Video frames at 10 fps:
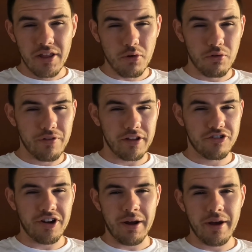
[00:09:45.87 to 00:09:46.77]
they're all fixed
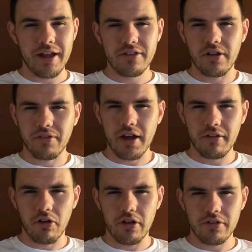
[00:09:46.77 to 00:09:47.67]
shower heads, so I've kind
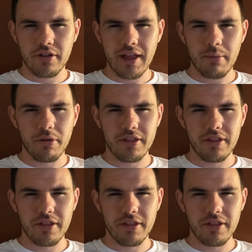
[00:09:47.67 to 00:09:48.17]
of got used to that,